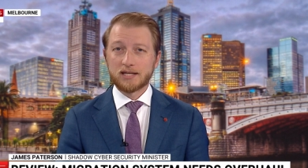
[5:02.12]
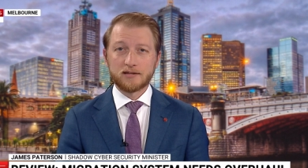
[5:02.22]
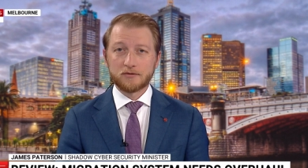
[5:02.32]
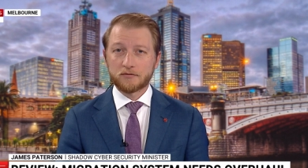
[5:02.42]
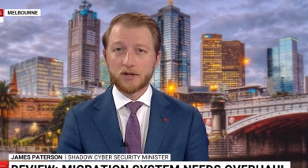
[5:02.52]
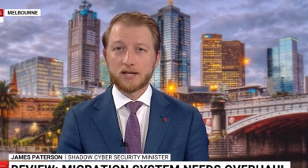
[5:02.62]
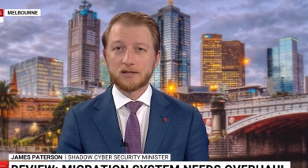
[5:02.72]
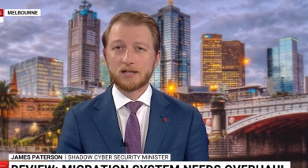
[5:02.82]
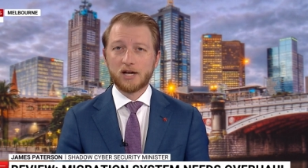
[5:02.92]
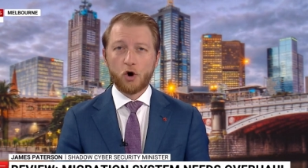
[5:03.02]
in an
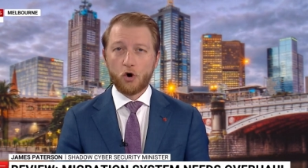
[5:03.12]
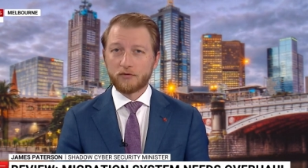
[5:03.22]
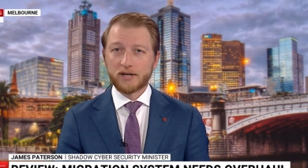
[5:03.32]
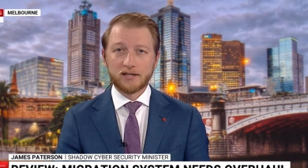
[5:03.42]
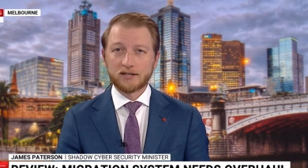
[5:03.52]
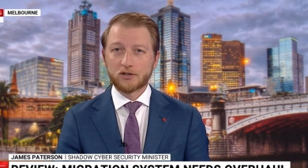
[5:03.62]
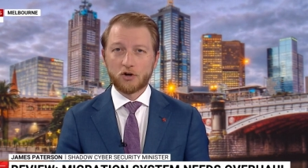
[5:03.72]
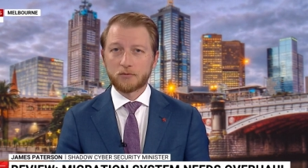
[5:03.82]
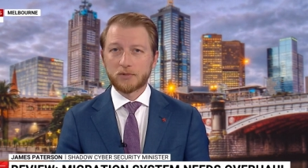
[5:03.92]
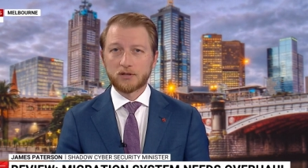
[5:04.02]
inflated, overheated
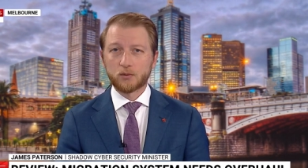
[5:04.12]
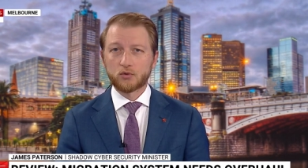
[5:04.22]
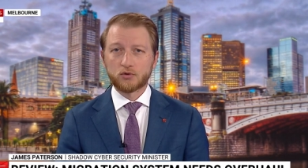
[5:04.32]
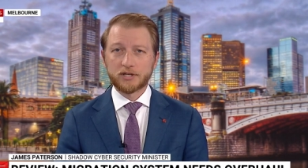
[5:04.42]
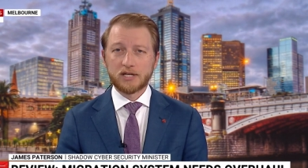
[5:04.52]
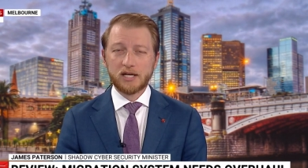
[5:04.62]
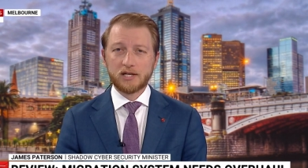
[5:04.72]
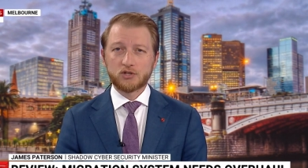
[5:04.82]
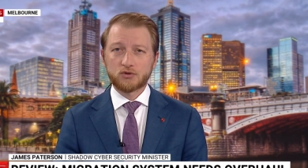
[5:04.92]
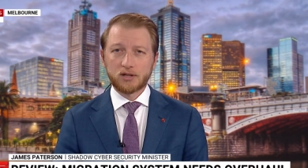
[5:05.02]
economy that we're already
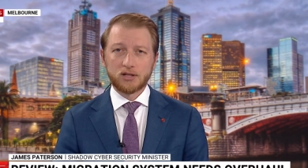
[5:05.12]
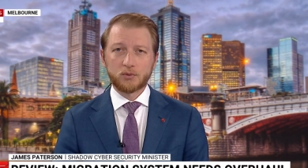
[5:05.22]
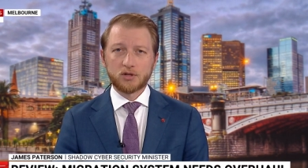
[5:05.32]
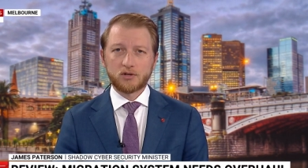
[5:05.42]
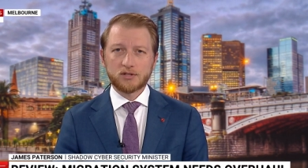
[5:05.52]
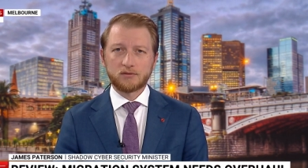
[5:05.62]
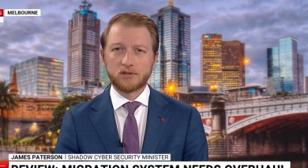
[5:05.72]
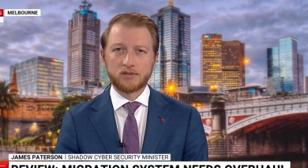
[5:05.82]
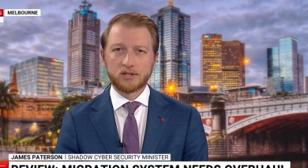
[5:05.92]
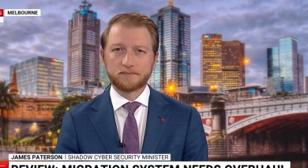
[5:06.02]
struggling with the cost of
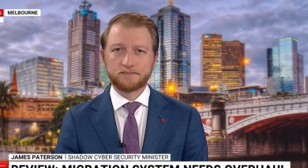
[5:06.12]
living?